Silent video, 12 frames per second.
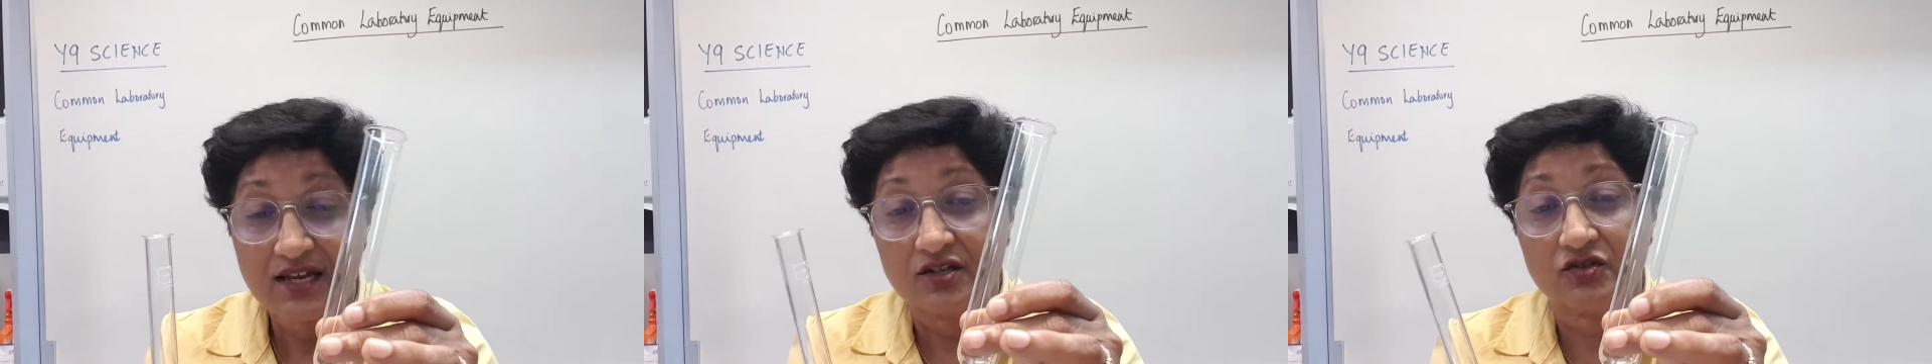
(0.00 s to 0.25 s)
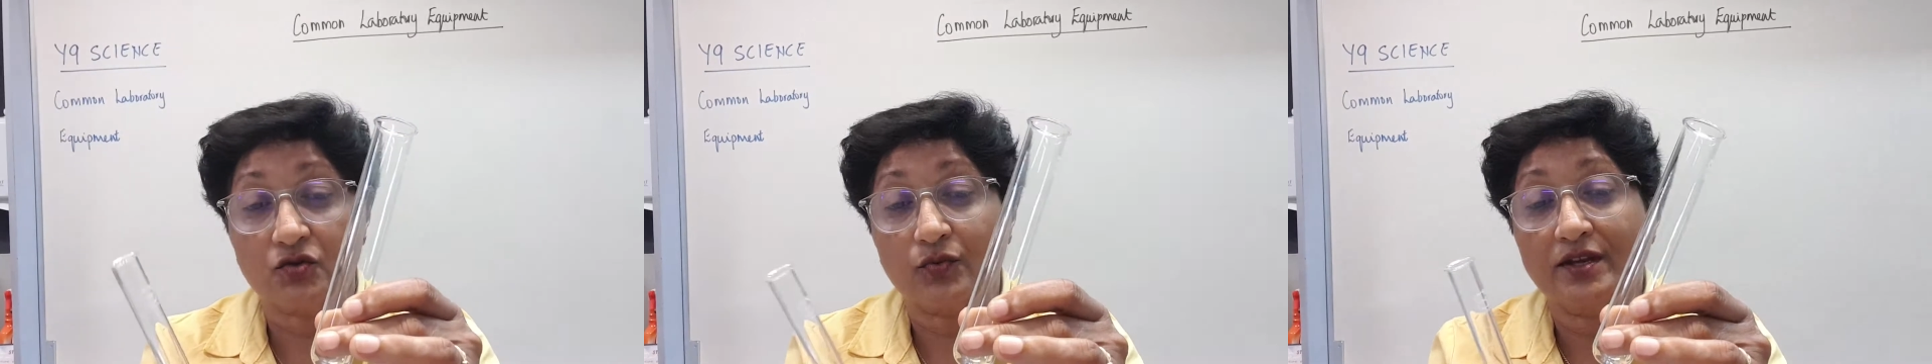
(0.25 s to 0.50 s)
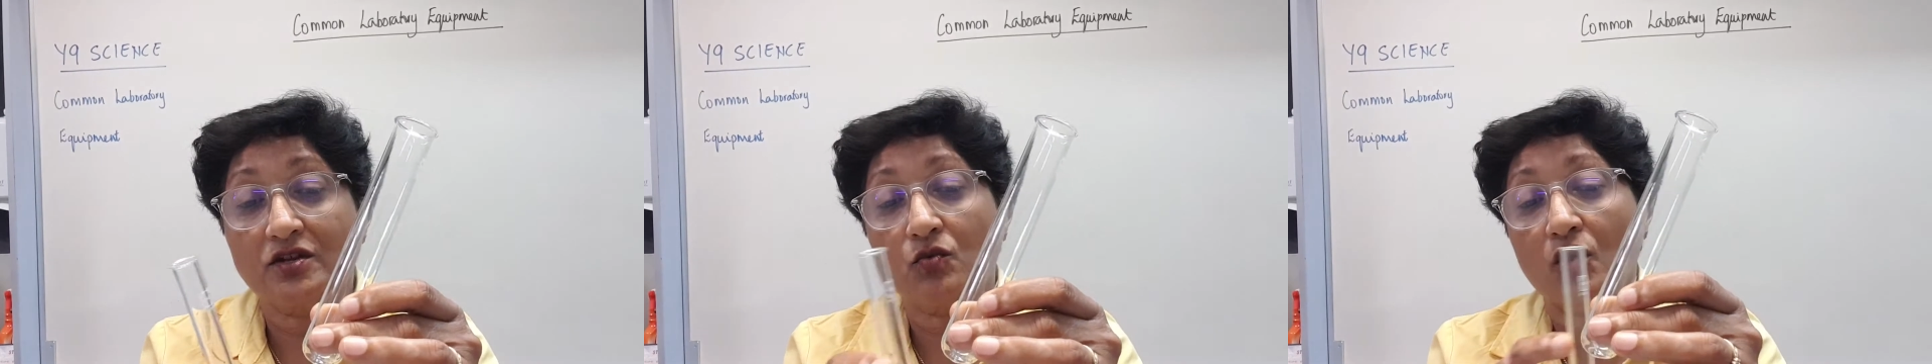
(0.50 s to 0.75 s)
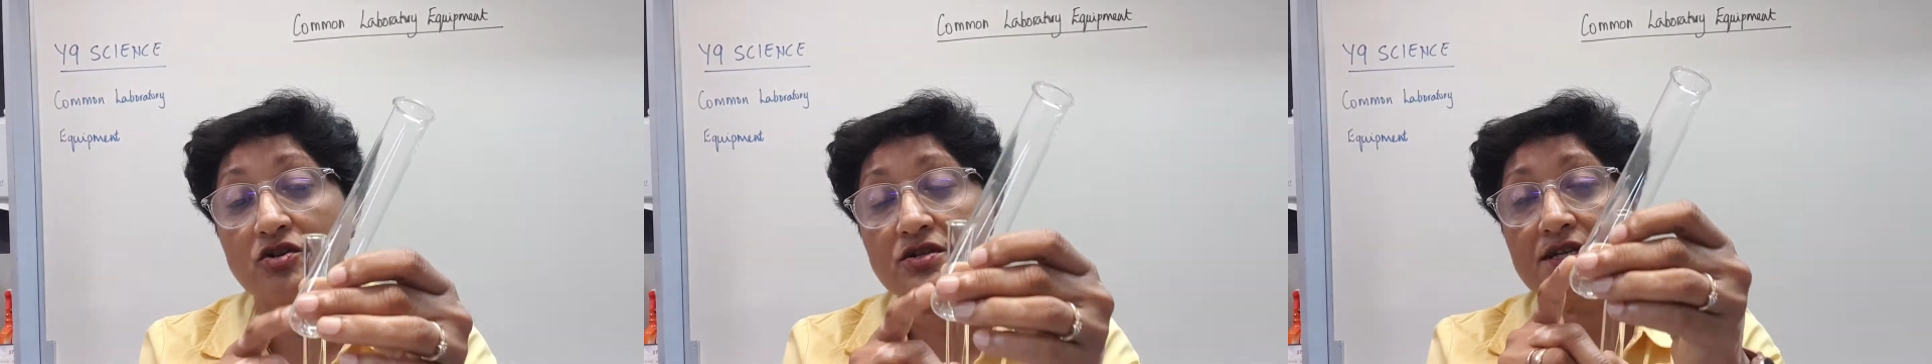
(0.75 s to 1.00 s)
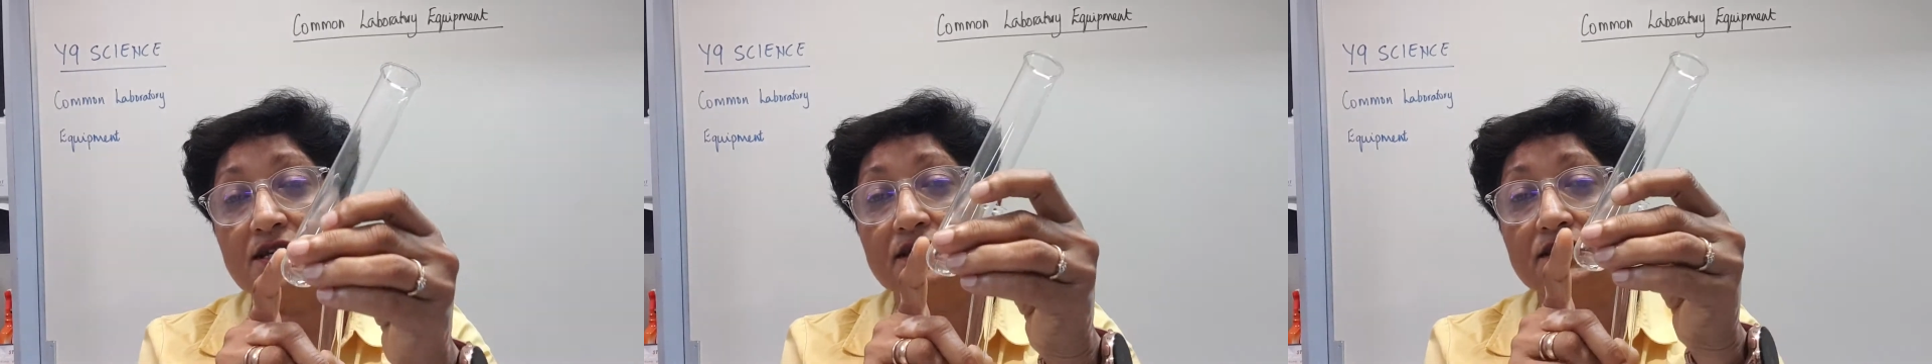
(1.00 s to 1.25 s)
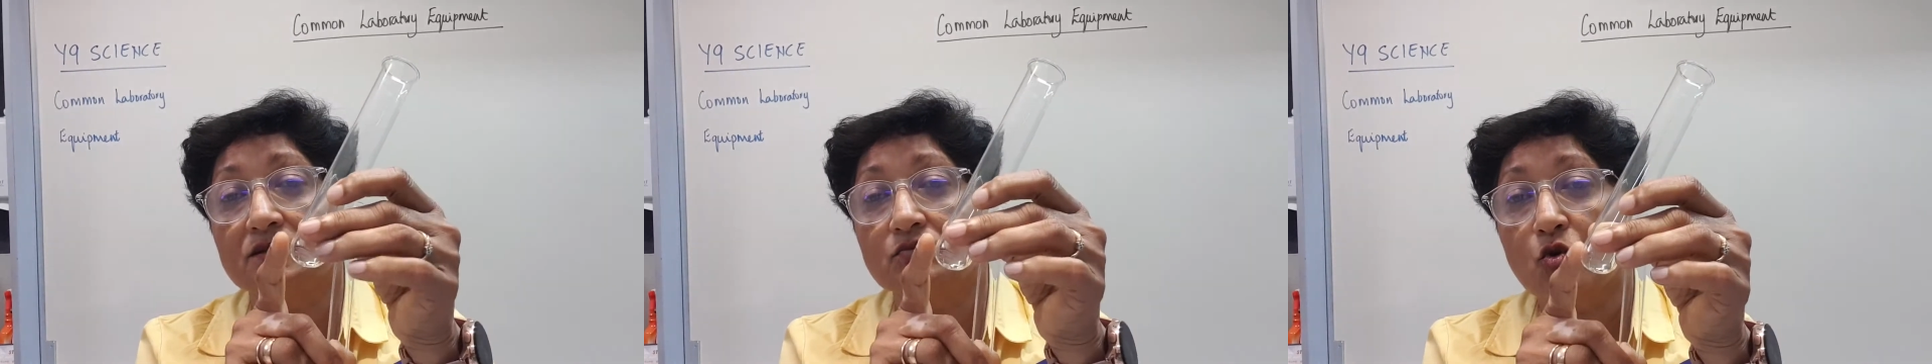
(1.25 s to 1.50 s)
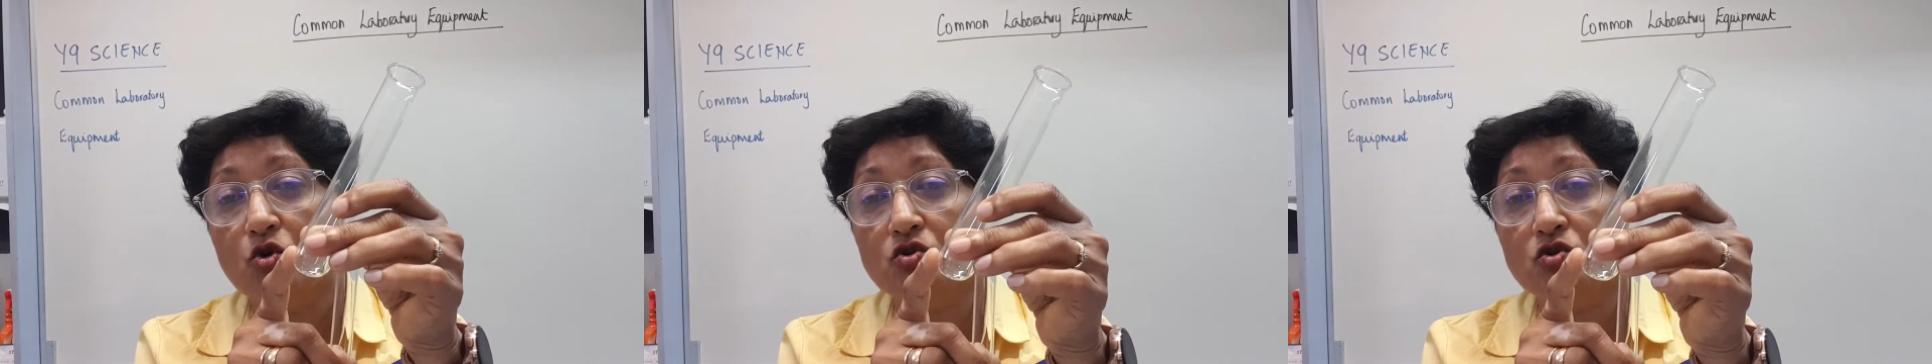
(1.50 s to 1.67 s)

So when you want to heat small